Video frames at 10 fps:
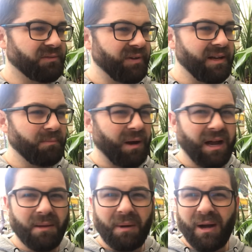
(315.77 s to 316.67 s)
feet by
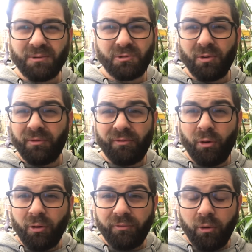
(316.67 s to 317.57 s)
about sort of
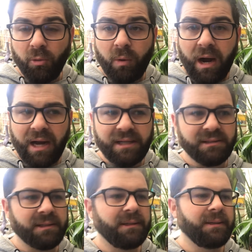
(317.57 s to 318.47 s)
4 foot wide,
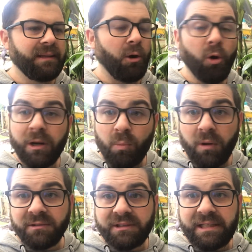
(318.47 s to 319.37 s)
all in
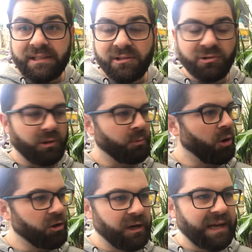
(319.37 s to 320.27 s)
one season. So I'm
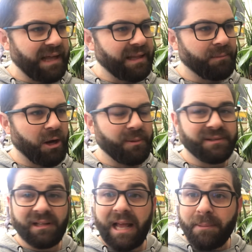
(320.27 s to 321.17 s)
not going to get them going
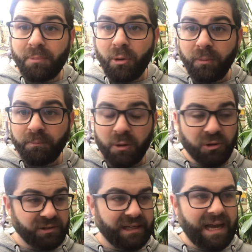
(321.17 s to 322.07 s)
till April,
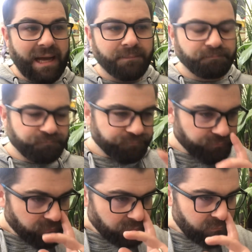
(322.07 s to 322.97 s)
because again,
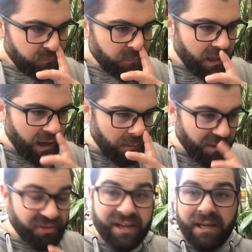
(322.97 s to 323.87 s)
my
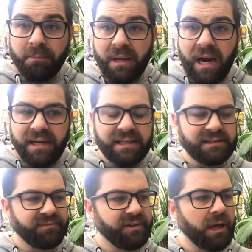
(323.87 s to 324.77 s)
thinking behind it
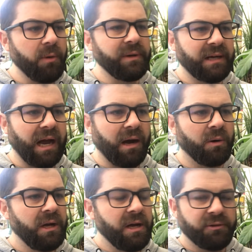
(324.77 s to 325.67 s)
is if they go in now,
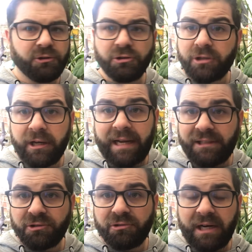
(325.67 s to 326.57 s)
they're just going to get
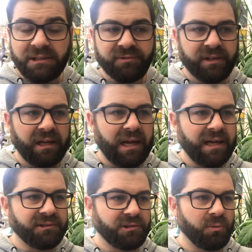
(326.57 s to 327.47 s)
stretched for the
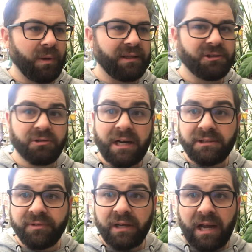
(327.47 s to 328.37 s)
light. So when they stretch
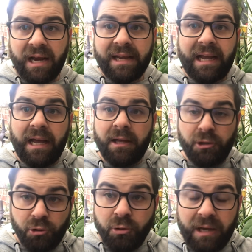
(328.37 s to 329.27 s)
for the light, you
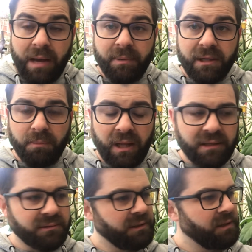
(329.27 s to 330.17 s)
do get a bigger
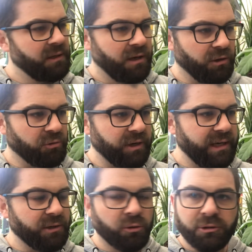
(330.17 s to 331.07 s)
plant,
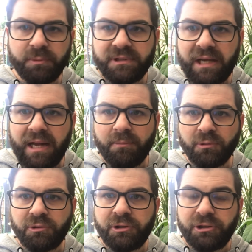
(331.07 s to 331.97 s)
agreed, 100%, but
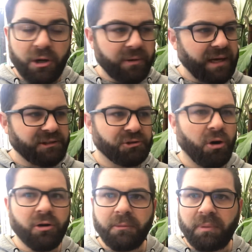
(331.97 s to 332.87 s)
you don't get a
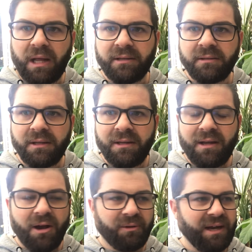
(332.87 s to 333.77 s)
stronger plant.
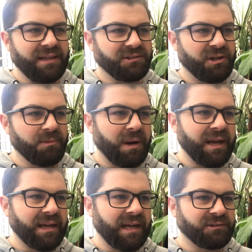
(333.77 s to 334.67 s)
Okay, so you
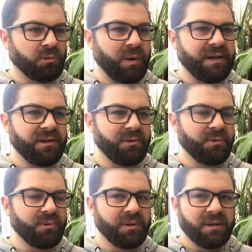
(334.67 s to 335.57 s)
might get, so when
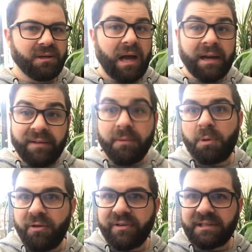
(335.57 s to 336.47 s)
you, I'll give you a
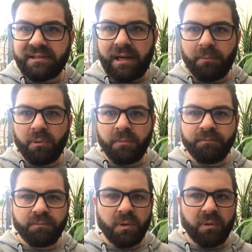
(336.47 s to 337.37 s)
perfect example.
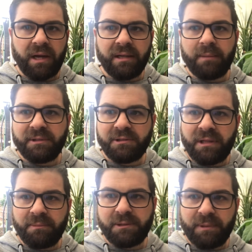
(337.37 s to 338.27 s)
Okay, let
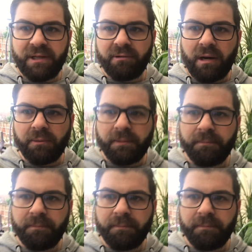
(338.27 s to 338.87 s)
me spin you around.